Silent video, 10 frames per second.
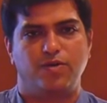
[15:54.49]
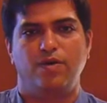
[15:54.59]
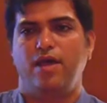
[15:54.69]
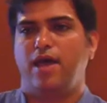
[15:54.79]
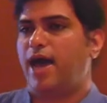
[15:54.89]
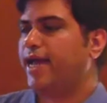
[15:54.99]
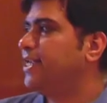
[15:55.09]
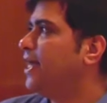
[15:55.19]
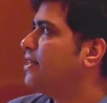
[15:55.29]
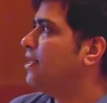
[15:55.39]
So I
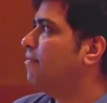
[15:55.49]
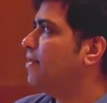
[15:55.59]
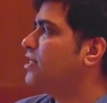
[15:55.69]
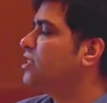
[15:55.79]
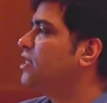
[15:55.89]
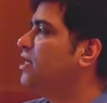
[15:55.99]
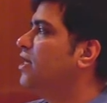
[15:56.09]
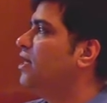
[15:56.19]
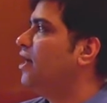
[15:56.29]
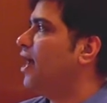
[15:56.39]
take the image,
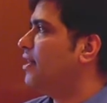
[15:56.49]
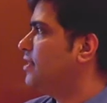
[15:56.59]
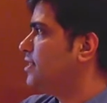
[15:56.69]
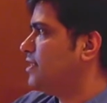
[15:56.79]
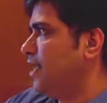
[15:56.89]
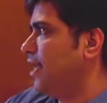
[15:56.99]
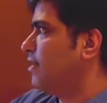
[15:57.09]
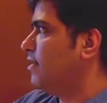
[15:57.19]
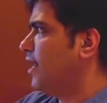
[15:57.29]
and this is like,